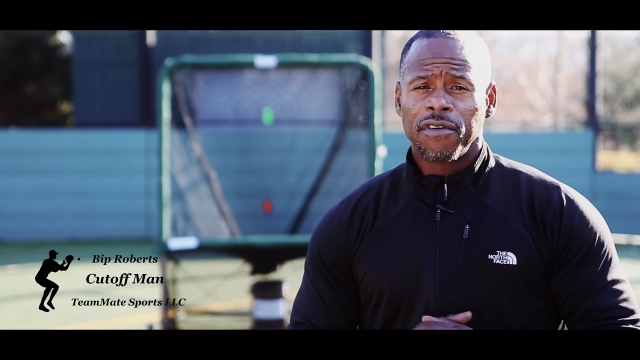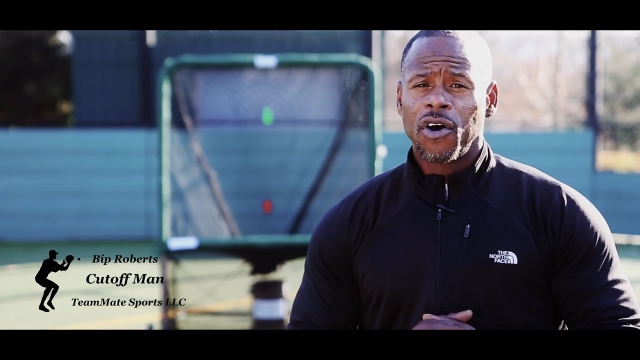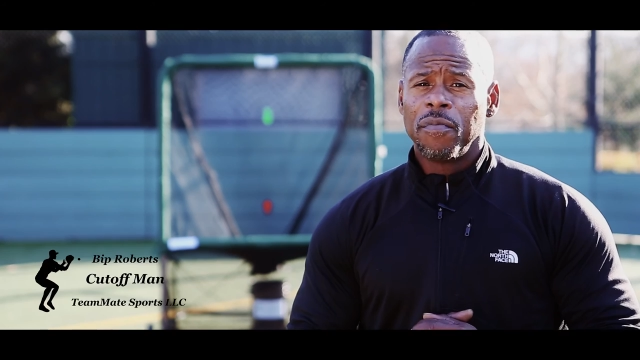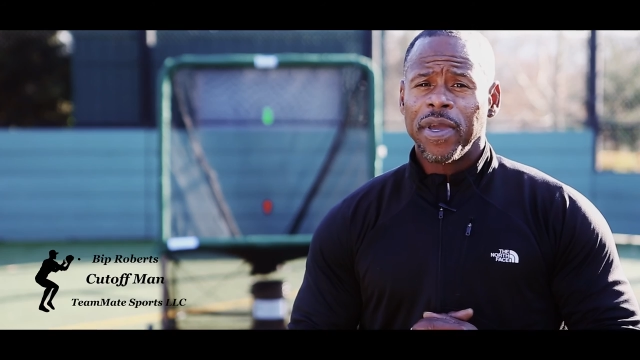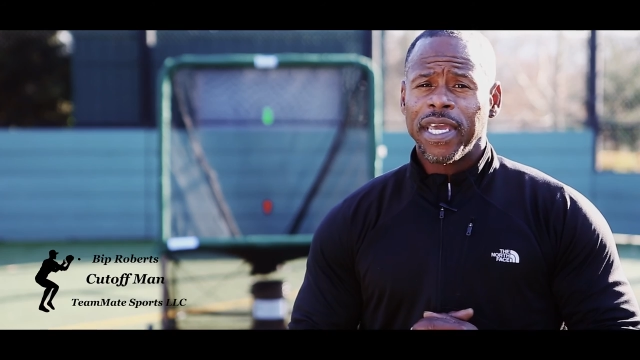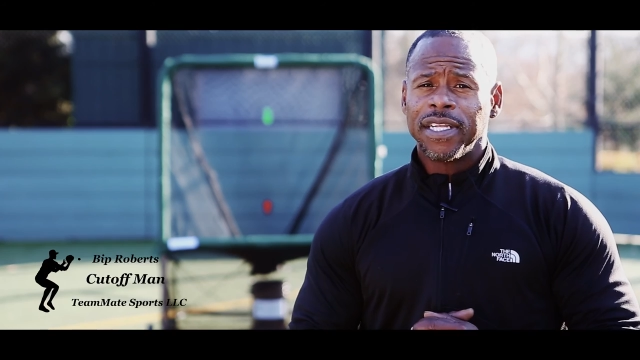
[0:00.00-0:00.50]

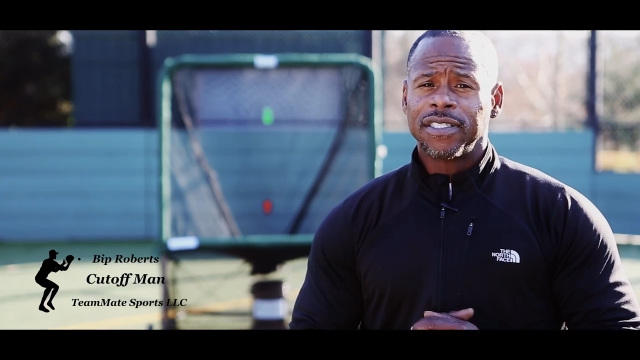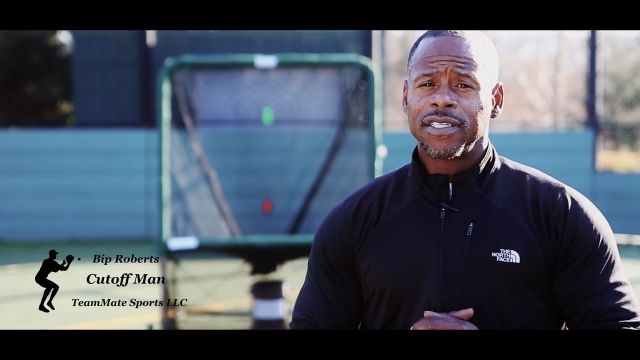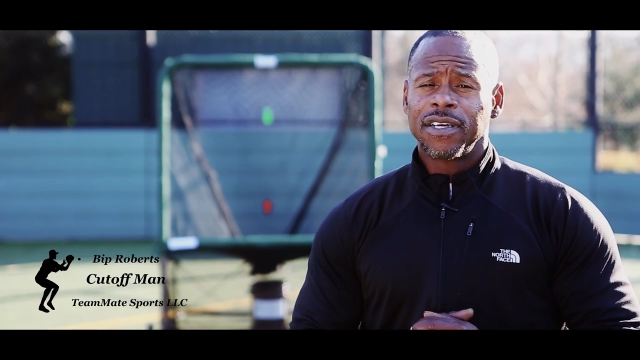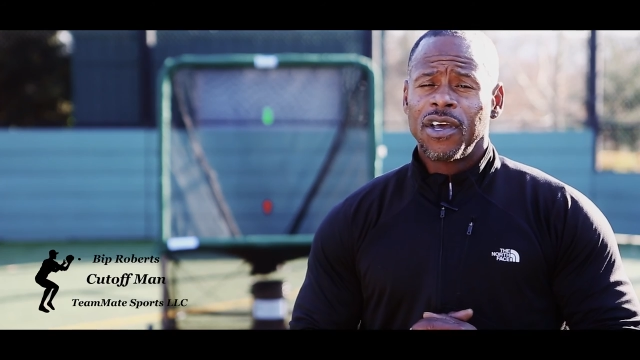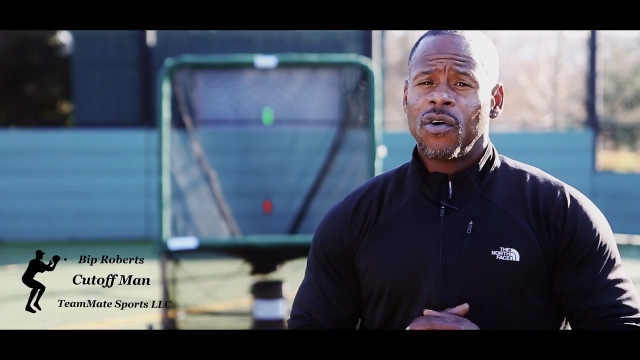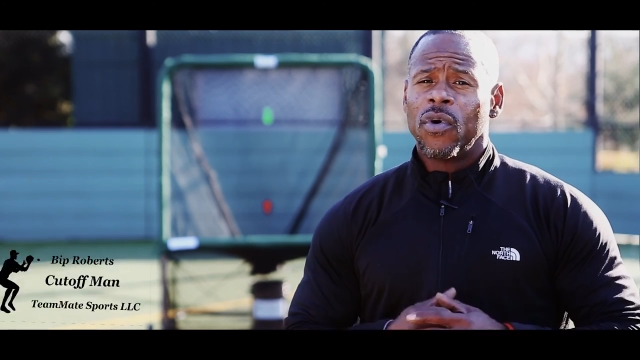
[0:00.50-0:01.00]
Flow
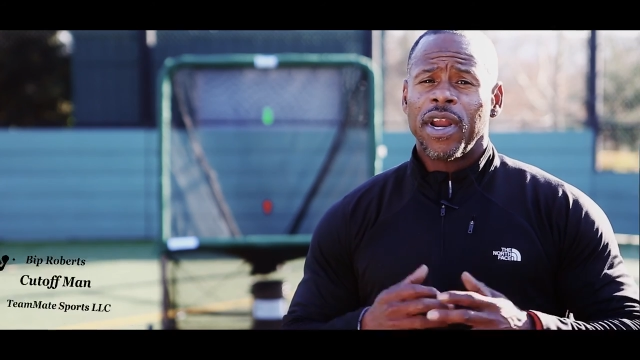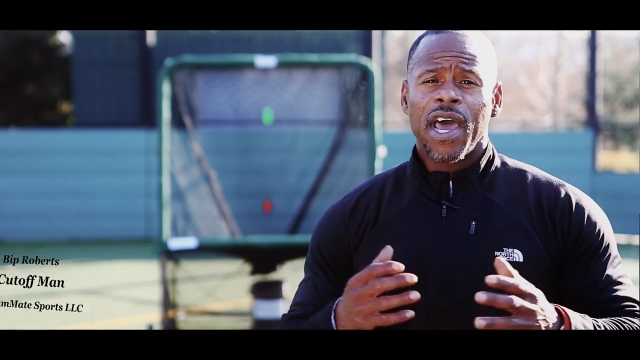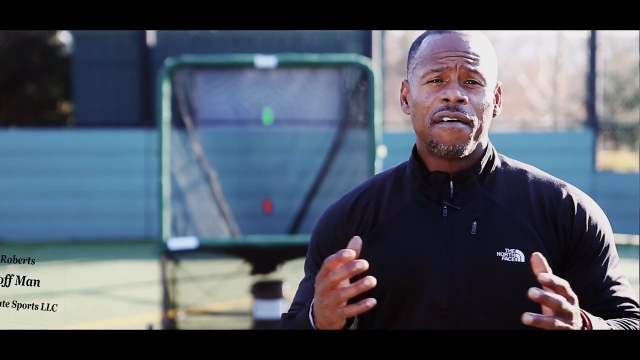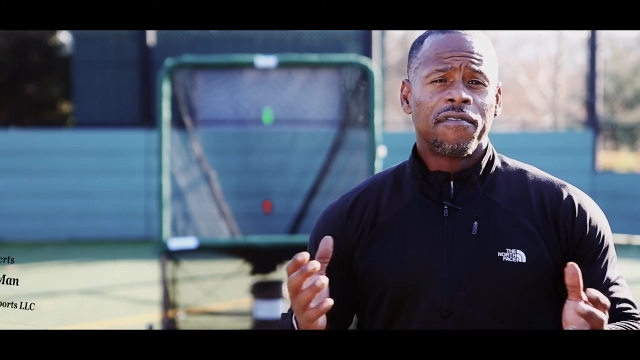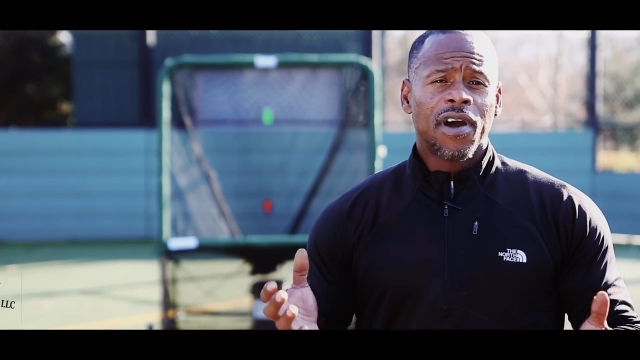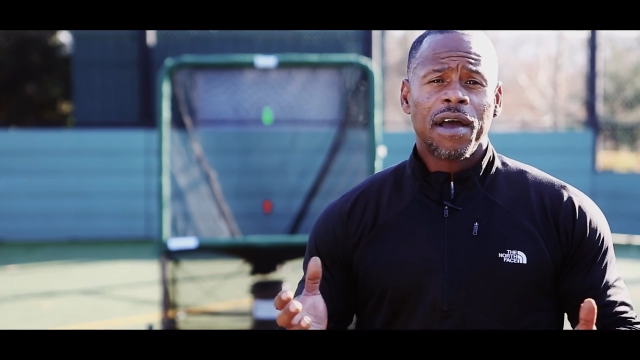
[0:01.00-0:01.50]
means
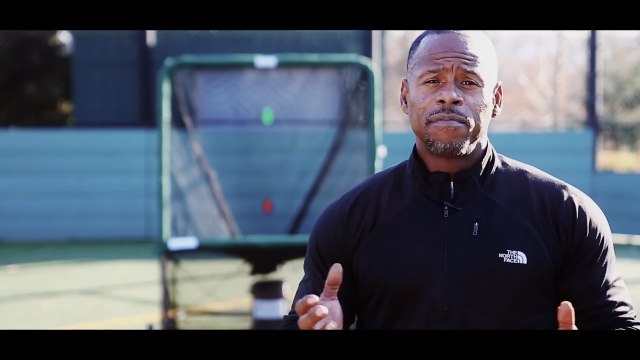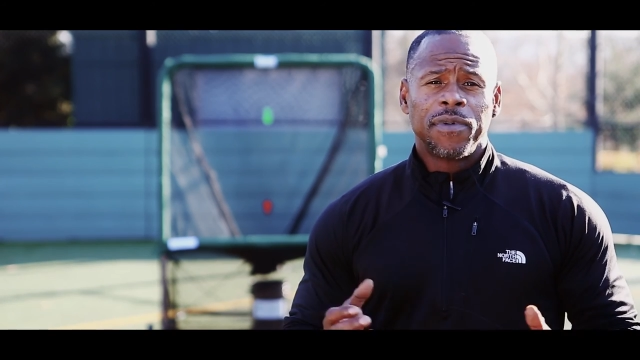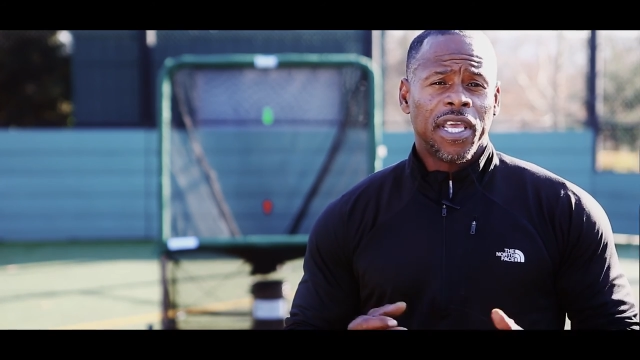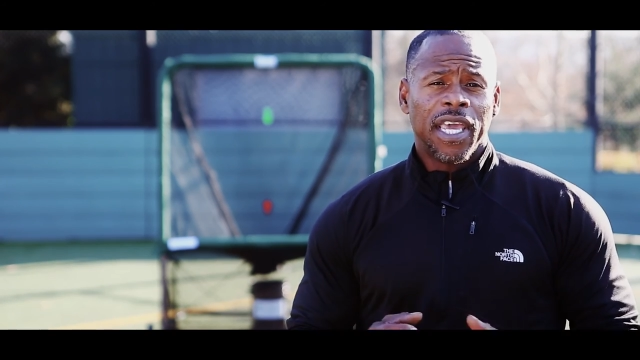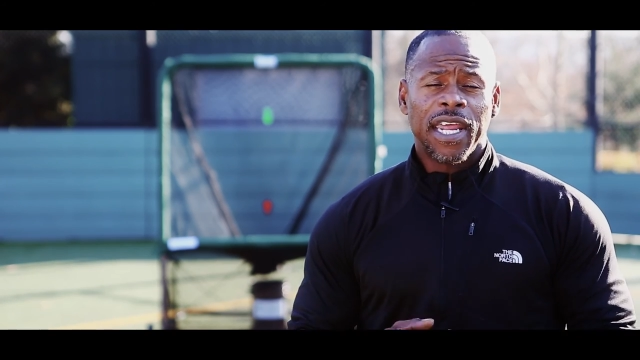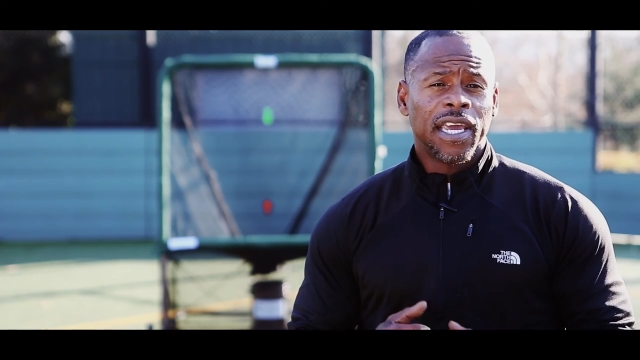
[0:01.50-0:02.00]
whenever
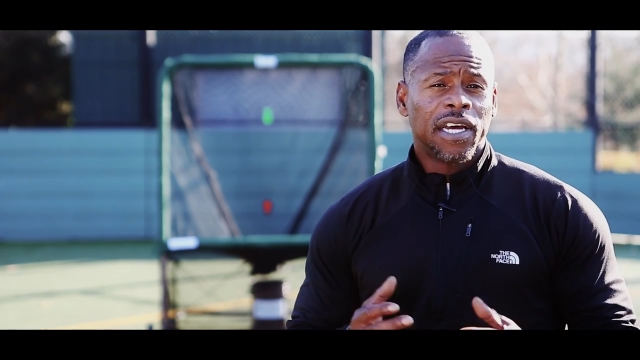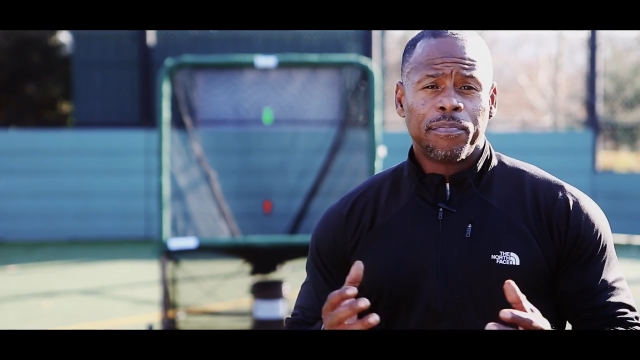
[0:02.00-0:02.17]
I'm hitting